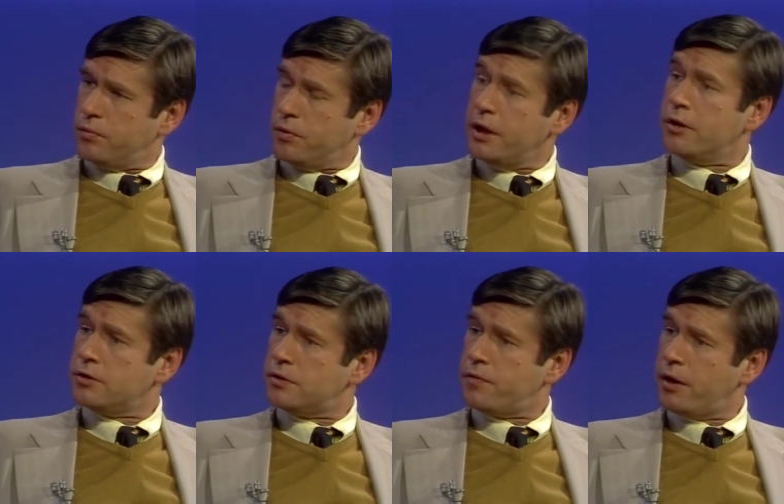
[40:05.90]

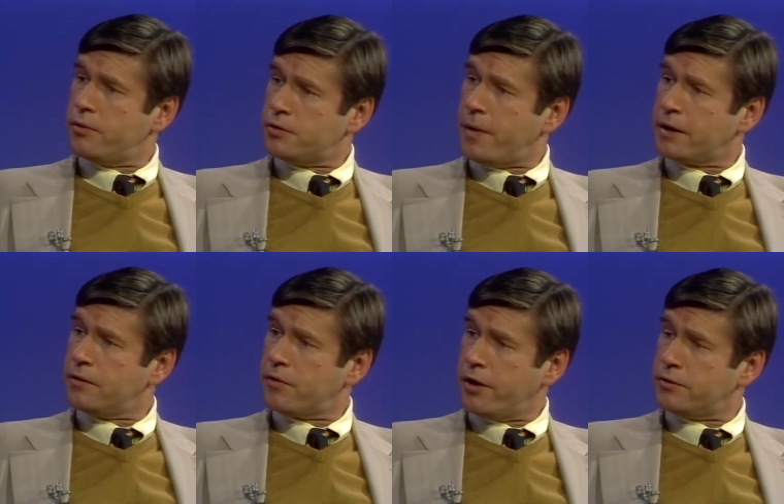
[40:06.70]
leaders of their
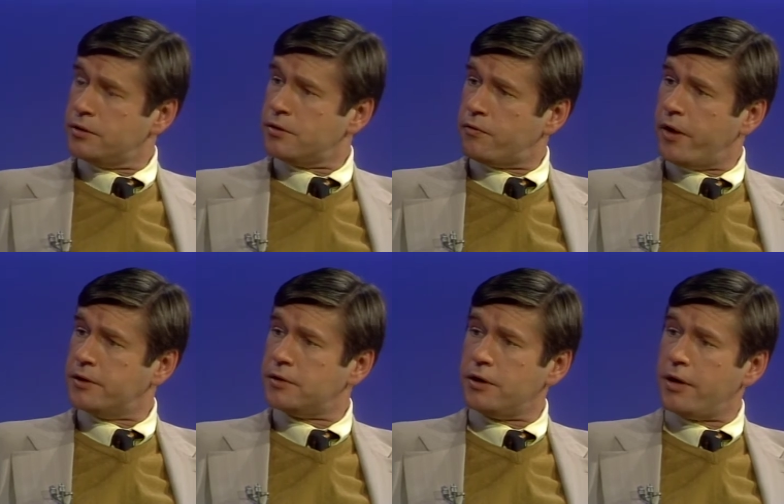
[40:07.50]
respective countries and
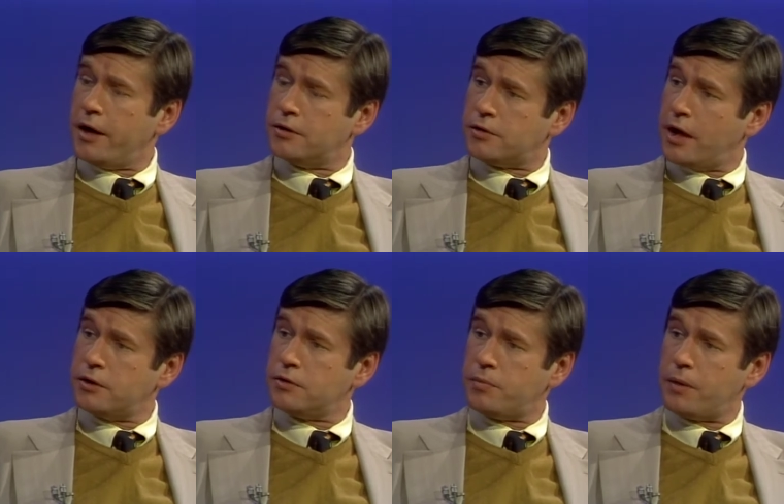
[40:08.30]
friends of the United
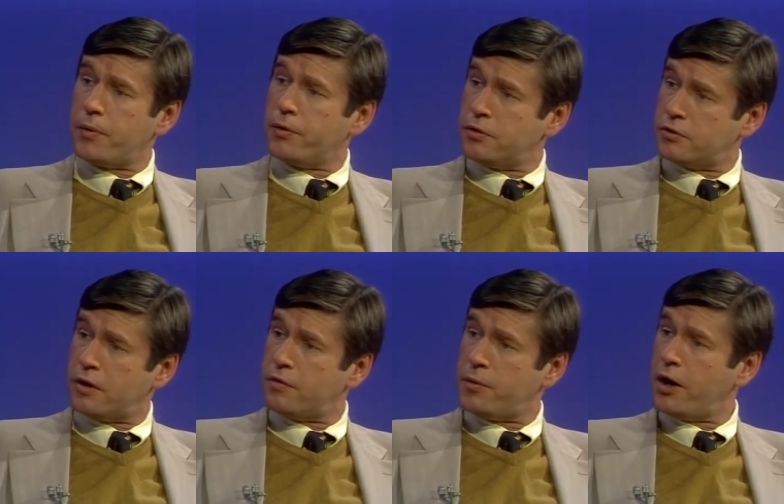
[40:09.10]
States and people who
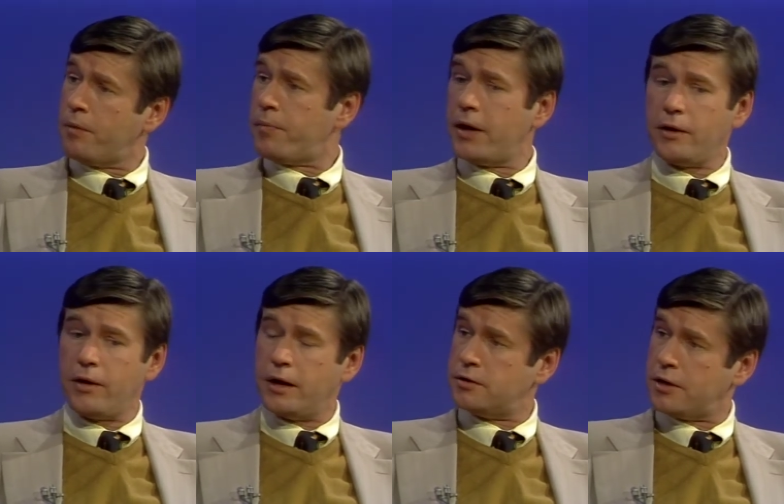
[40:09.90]
deserve to be helped by the
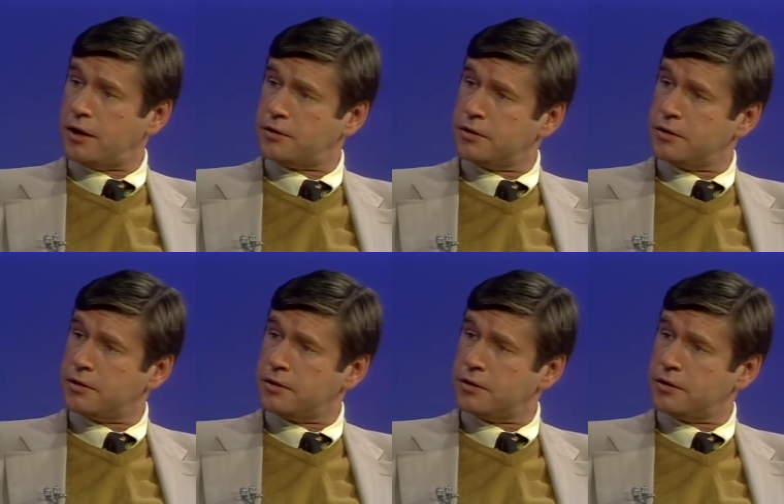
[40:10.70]
United States.